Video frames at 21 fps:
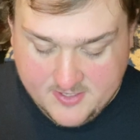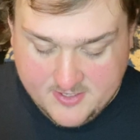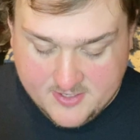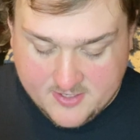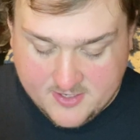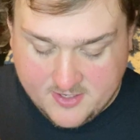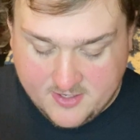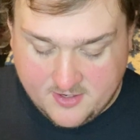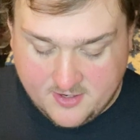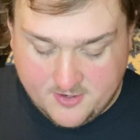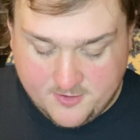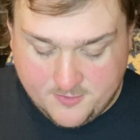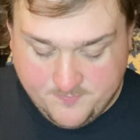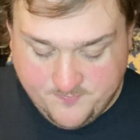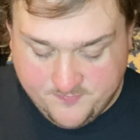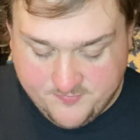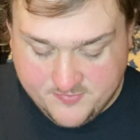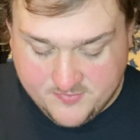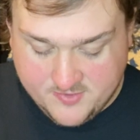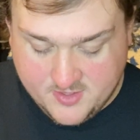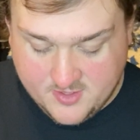you know,
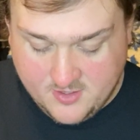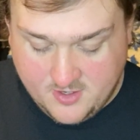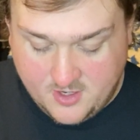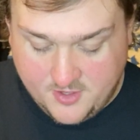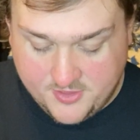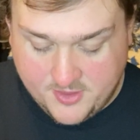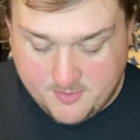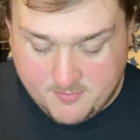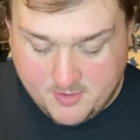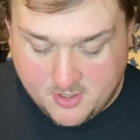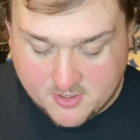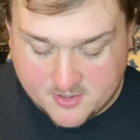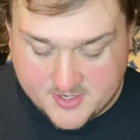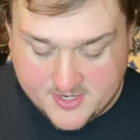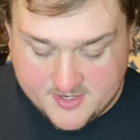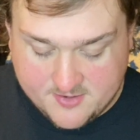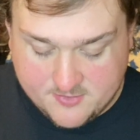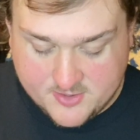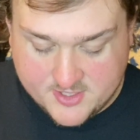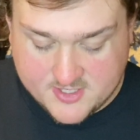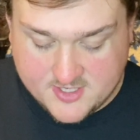on the
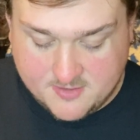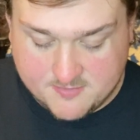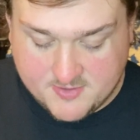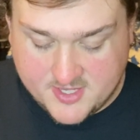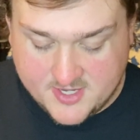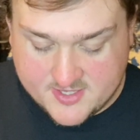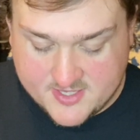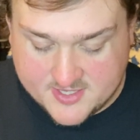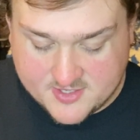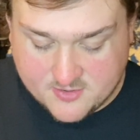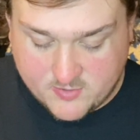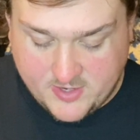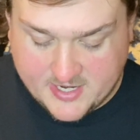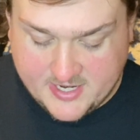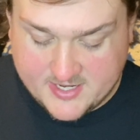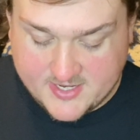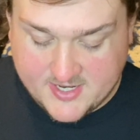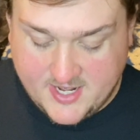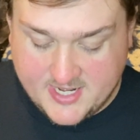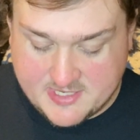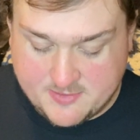market with something that's
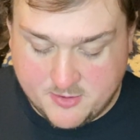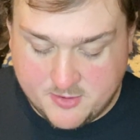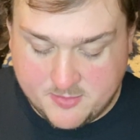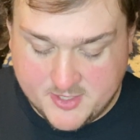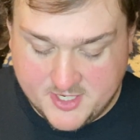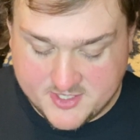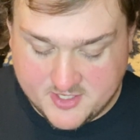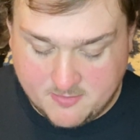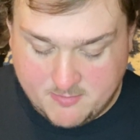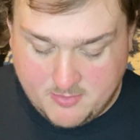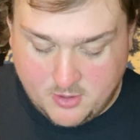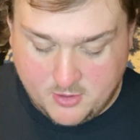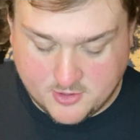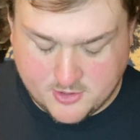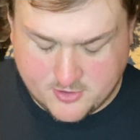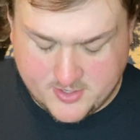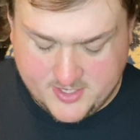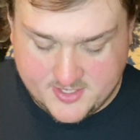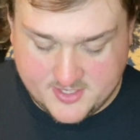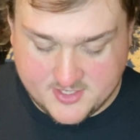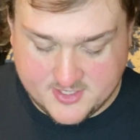recognizable, because the bowl
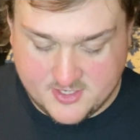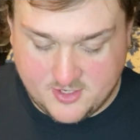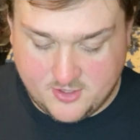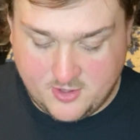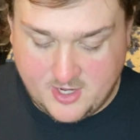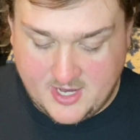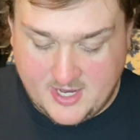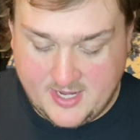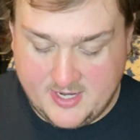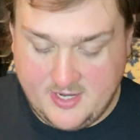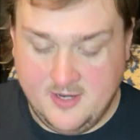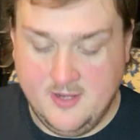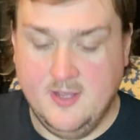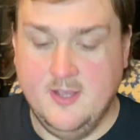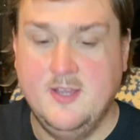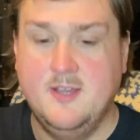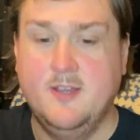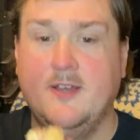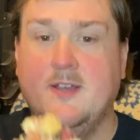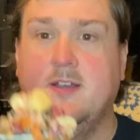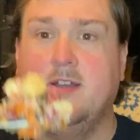trend is so hot.
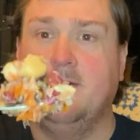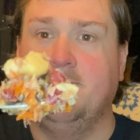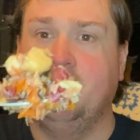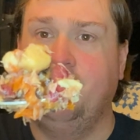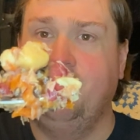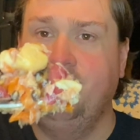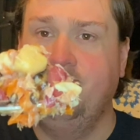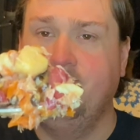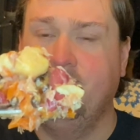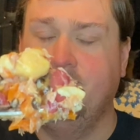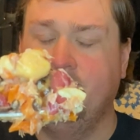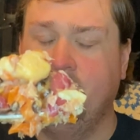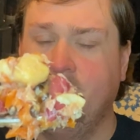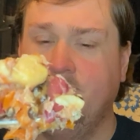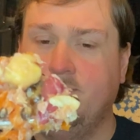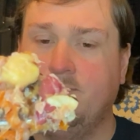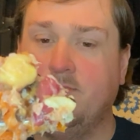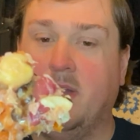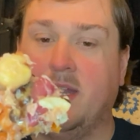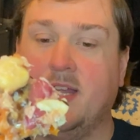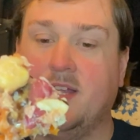
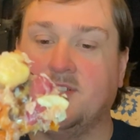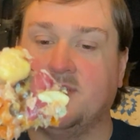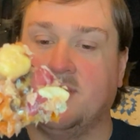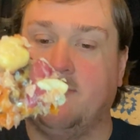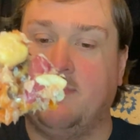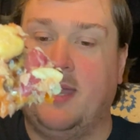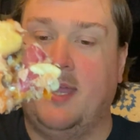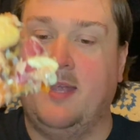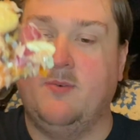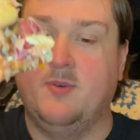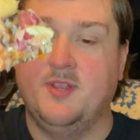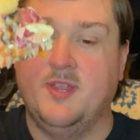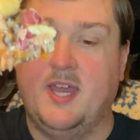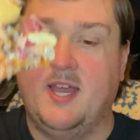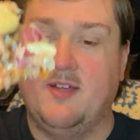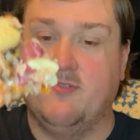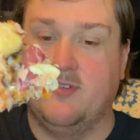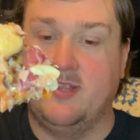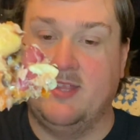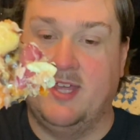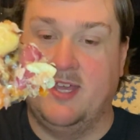But here's a bite with
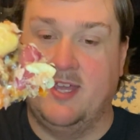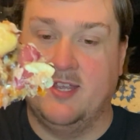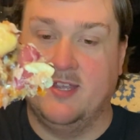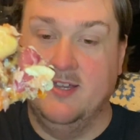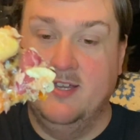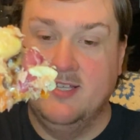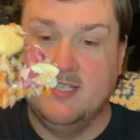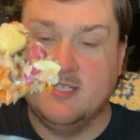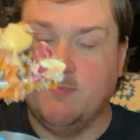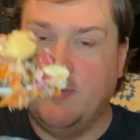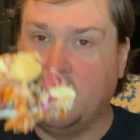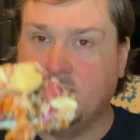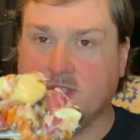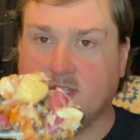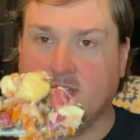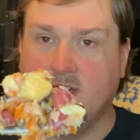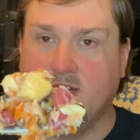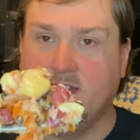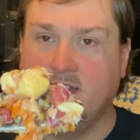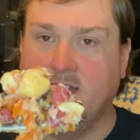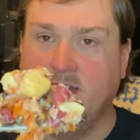everything. Smells
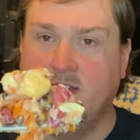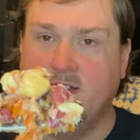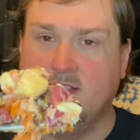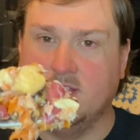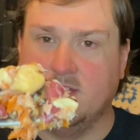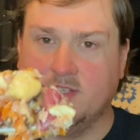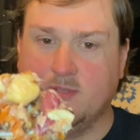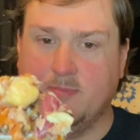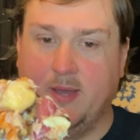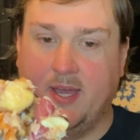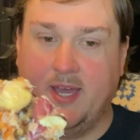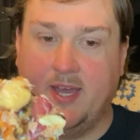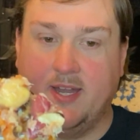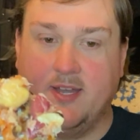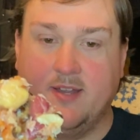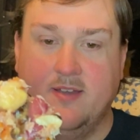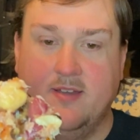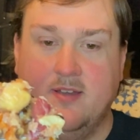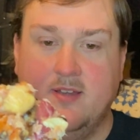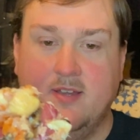good, looks bad.